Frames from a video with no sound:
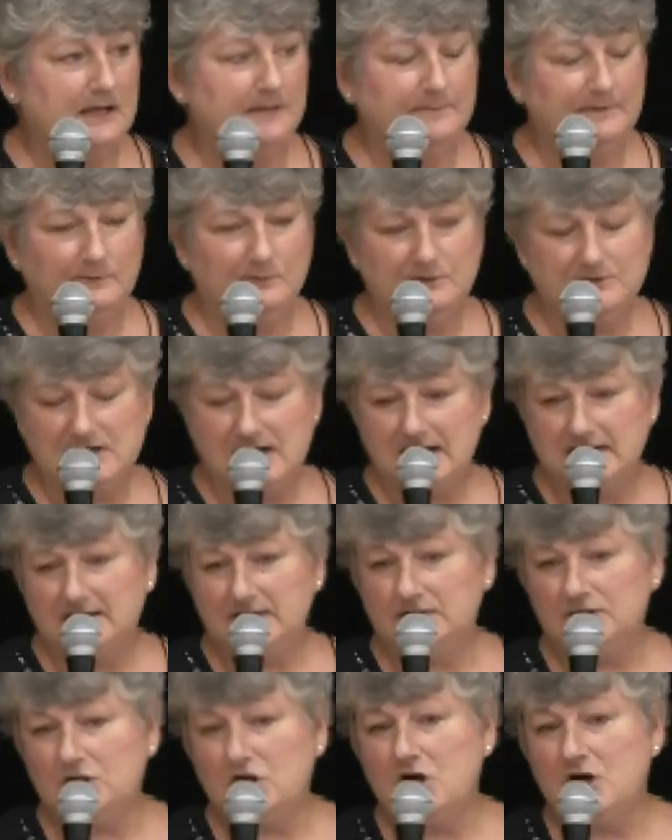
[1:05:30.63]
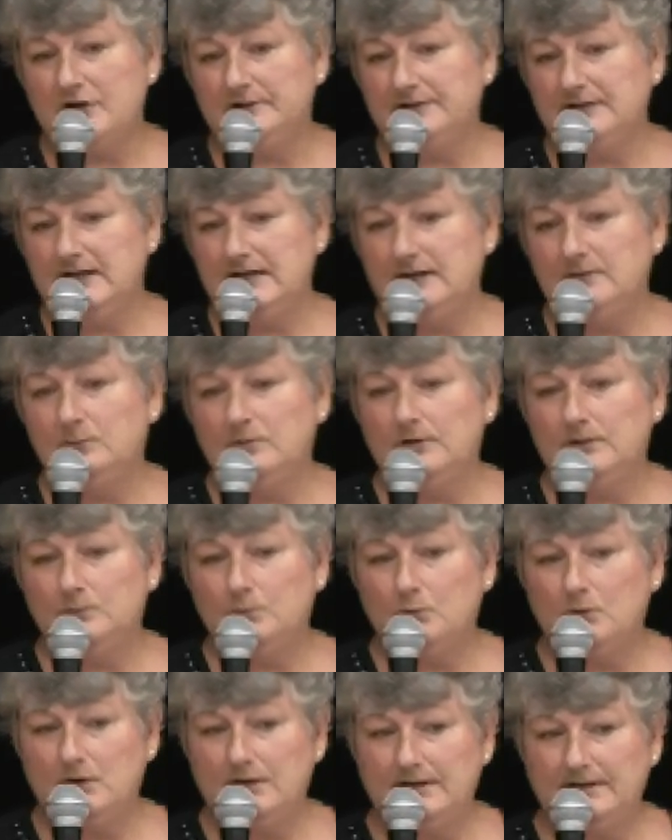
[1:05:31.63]
But we're not going to call
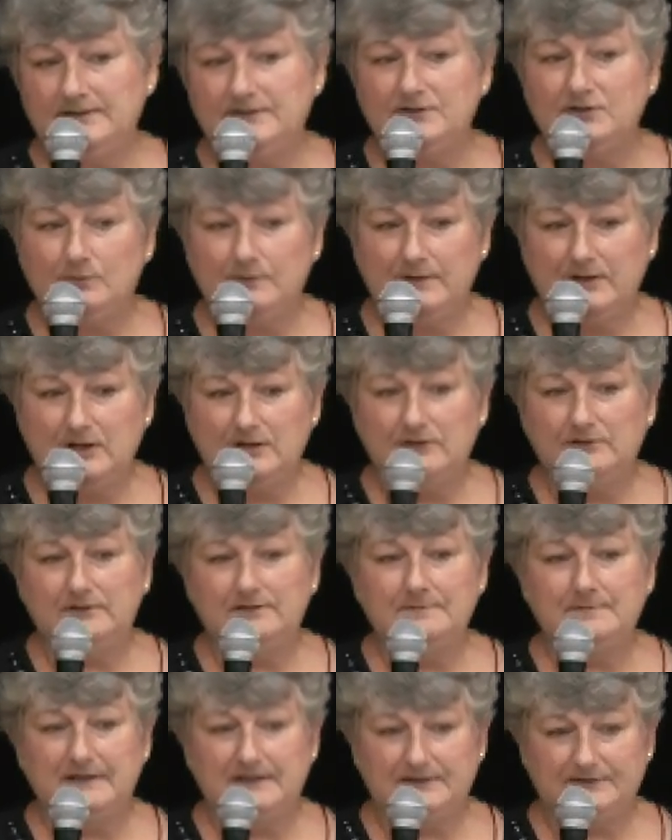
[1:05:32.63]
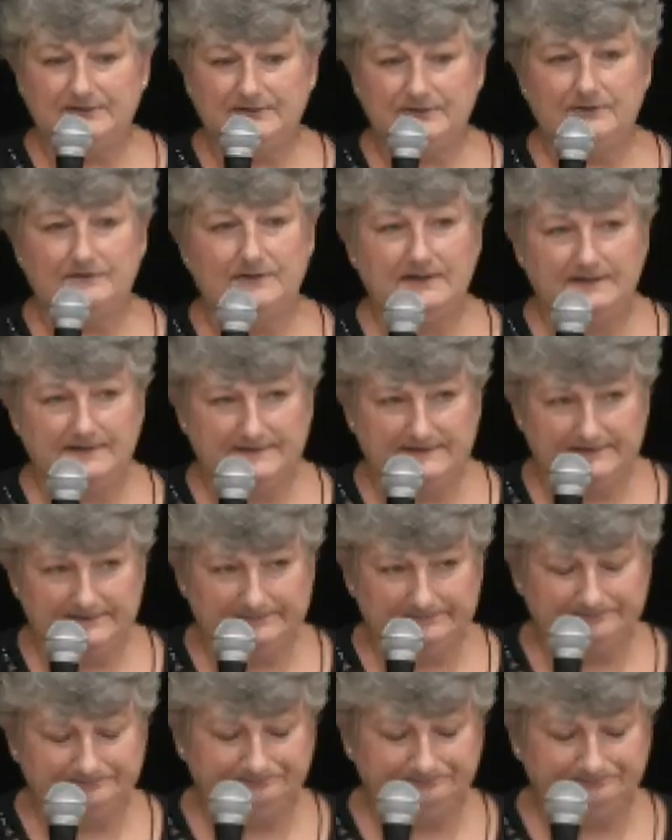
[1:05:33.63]
911 until we go to administer this.